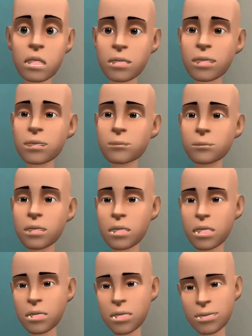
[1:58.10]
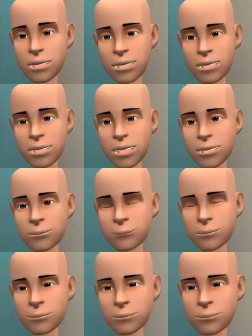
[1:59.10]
Next period, here I come.